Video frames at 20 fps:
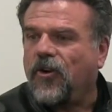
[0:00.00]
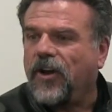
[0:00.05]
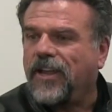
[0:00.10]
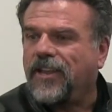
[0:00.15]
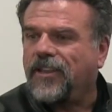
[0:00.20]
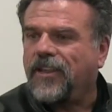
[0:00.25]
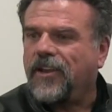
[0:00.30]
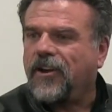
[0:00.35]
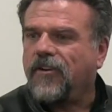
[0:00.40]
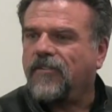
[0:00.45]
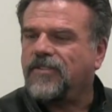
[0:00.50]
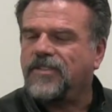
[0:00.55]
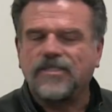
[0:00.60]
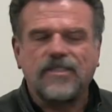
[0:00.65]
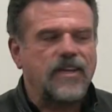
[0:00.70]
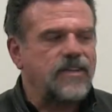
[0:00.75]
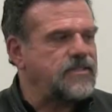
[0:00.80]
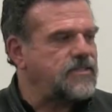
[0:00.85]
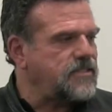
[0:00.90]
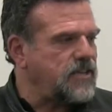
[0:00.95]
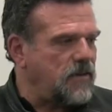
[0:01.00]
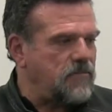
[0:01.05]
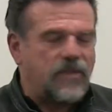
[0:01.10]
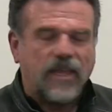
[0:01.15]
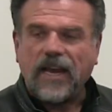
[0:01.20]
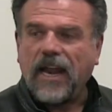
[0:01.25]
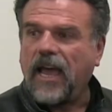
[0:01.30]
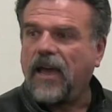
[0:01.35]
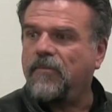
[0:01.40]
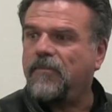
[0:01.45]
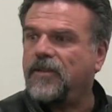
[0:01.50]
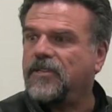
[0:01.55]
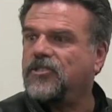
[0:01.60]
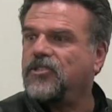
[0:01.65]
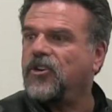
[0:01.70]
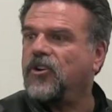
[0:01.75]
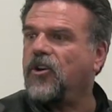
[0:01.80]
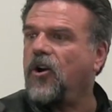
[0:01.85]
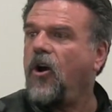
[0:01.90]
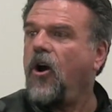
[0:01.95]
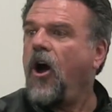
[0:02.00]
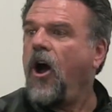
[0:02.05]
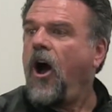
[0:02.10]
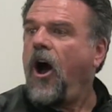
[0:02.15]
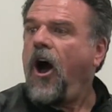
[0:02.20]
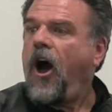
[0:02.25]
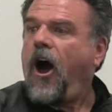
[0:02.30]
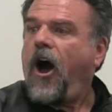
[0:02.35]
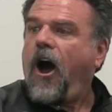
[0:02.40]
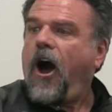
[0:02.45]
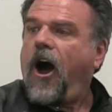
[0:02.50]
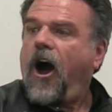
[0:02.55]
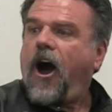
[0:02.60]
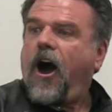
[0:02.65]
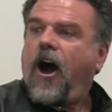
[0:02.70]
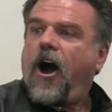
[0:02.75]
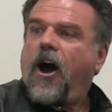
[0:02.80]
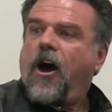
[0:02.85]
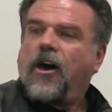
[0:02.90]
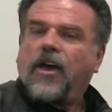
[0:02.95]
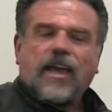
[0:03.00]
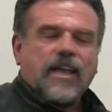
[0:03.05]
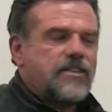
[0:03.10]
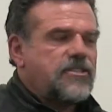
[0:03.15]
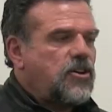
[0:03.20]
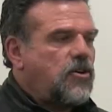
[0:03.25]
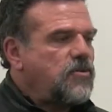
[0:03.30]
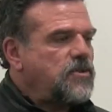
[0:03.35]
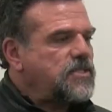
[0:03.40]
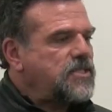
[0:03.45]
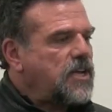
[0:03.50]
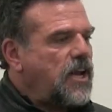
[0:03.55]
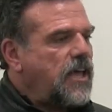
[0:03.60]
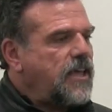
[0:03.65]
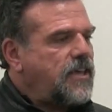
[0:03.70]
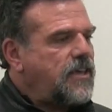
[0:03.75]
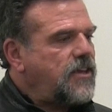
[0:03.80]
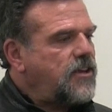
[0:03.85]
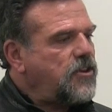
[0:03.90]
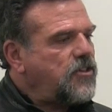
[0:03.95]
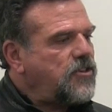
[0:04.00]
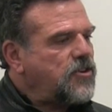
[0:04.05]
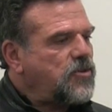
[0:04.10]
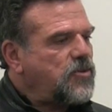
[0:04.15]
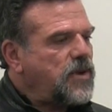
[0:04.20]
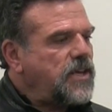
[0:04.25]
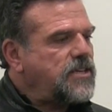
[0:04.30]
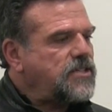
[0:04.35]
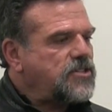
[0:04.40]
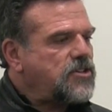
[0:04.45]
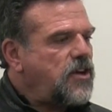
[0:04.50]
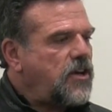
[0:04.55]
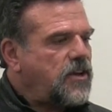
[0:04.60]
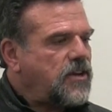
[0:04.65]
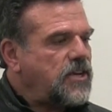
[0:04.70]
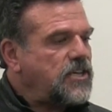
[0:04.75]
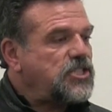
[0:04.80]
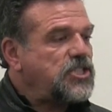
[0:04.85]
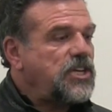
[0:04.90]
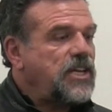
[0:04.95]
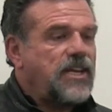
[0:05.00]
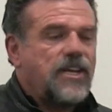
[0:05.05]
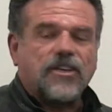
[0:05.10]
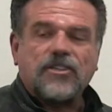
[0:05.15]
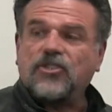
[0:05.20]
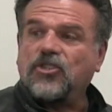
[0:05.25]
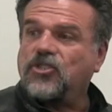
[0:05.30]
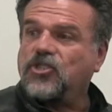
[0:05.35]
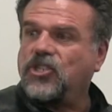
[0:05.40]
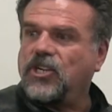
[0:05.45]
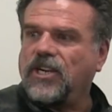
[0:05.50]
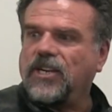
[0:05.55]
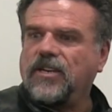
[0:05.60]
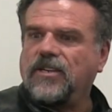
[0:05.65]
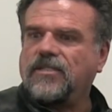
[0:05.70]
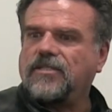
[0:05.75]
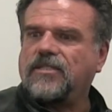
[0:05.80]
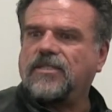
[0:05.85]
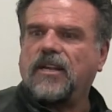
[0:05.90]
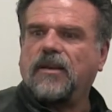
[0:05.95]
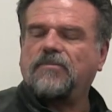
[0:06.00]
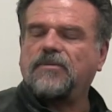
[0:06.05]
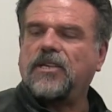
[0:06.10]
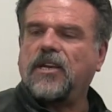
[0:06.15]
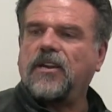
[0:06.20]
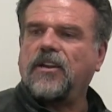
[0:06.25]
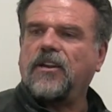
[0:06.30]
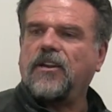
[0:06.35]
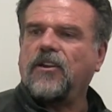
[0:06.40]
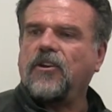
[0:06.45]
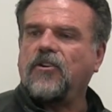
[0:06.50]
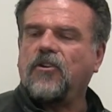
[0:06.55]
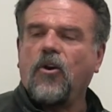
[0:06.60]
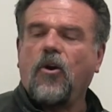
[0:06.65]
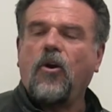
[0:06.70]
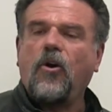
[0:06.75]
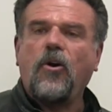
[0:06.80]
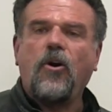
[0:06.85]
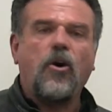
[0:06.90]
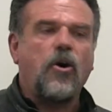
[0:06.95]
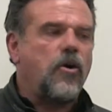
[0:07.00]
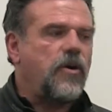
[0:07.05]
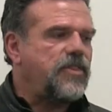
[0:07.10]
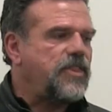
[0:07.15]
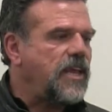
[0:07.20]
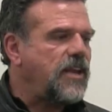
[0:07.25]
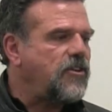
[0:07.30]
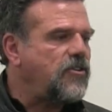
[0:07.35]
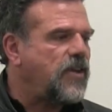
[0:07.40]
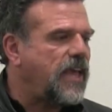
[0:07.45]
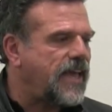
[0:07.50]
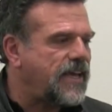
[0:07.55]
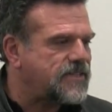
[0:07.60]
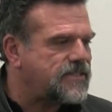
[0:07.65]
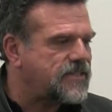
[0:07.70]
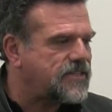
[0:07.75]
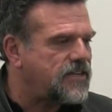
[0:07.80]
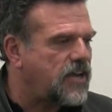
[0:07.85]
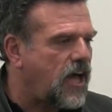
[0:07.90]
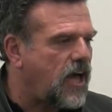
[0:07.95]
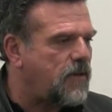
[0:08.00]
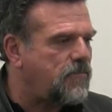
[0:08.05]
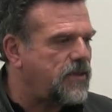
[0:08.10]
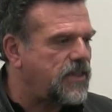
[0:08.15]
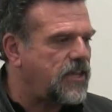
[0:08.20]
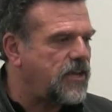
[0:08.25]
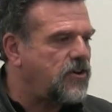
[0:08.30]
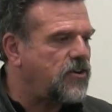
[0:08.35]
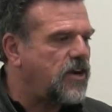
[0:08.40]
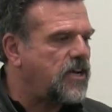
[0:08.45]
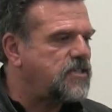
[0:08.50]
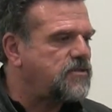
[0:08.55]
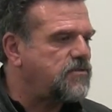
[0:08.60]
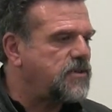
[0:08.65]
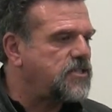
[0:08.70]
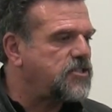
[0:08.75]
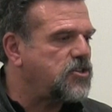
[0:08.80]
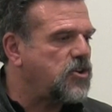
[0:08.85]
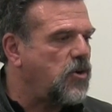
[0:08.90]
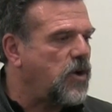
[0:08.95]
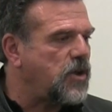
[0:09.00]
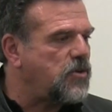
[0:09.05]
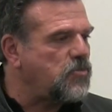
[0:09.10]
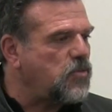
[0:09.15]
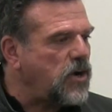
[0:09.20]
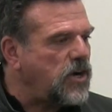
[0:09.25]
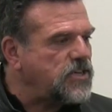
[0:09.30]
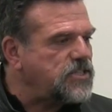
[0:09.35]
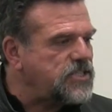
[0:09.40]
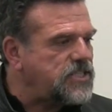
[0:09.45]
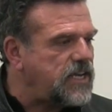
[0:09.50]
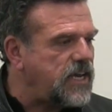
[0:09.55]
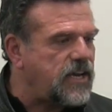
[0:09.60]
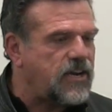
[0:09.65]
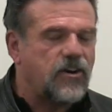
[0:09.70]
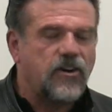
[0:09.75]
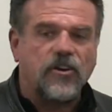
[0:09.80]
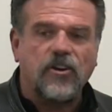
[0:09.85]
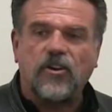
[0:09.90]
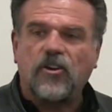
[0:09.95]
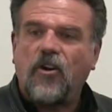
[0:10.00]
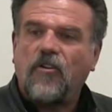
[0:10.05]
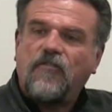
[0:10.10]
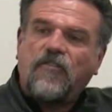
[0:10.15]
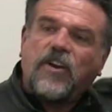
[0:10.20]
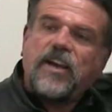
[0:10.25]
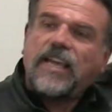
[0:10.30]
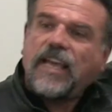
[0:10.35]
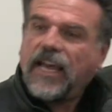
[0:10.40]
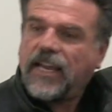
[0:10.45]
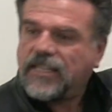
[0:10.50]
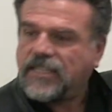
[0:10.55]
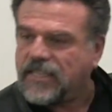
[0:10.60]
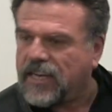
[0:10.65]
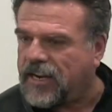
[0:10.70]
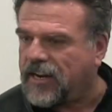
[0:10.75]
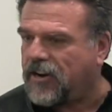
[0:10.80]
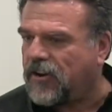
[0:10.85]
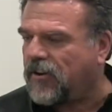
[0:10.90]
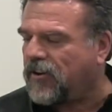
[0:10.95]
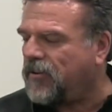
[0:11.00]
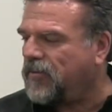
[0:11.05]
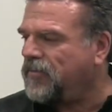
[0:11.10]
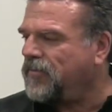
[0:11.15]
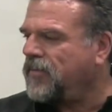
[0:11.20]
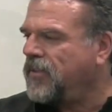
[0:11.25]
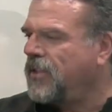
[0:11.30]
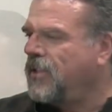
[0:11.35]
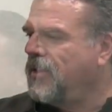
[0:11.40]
going, and then all of a sudden something happens, and you go, oh. And it's almost like, you know, the Greeks called it genius. Your genius steps in and you go, oh, and then you can't stop. And then your husband's going, where's dinner? And you go, forget dinner.